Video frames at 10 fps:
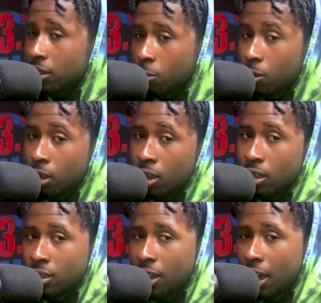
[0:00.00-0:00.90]
squad,
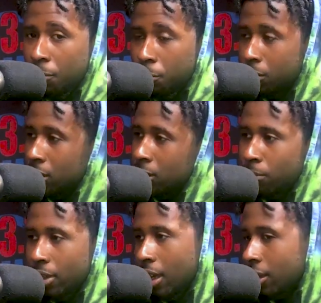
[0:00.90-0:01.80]
David Ruiz,
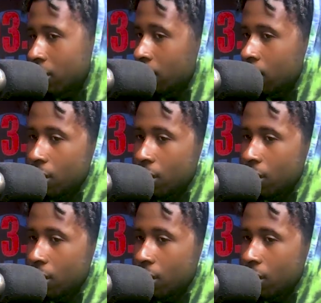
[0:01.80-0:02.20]
Brianna,